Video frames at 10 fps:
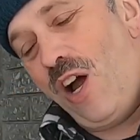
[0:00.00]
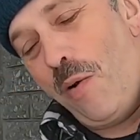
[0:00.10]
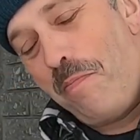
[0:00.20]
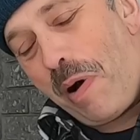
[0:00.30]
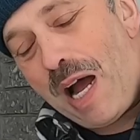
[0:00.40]

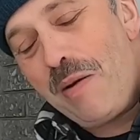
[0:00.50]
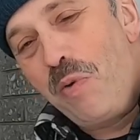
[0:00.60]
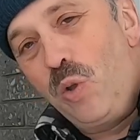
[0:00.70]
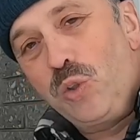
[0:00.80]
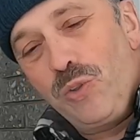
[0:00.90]
a
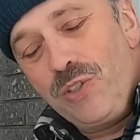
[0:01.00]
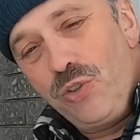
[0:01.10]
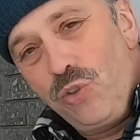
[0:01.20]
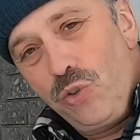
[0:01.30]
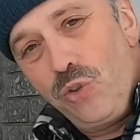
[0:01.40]
Bible to
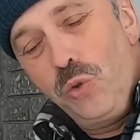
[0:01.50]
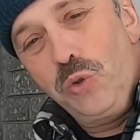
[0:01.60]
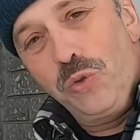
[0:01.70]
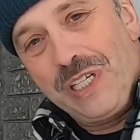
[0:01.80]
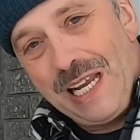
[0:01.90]
introduce you
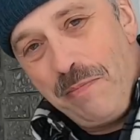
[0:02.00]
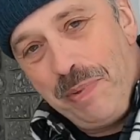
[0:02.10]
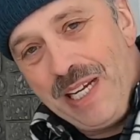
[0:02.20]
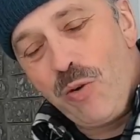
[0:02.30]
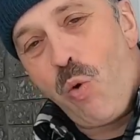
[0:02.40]
to
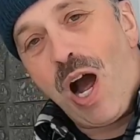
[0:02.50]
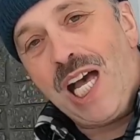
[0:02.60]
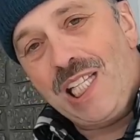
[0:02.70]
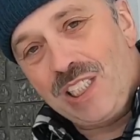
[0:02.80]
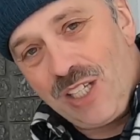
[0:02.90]
camping,
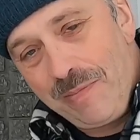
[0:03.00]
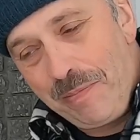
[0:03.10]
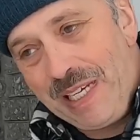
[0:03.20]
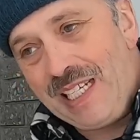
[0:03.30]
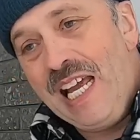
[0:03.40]
wild
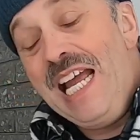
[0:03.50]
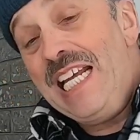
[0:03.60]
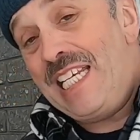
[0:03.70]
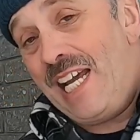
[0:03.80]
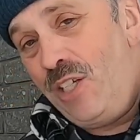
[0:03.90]
camping,
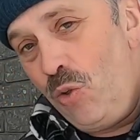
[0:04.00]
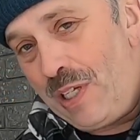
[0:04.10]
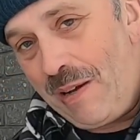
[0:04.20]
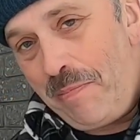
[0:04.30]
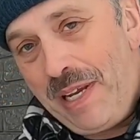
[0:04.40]
canoe
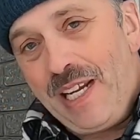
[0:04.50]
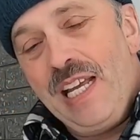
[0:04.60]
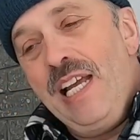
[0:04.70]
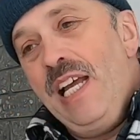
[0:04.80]
camping,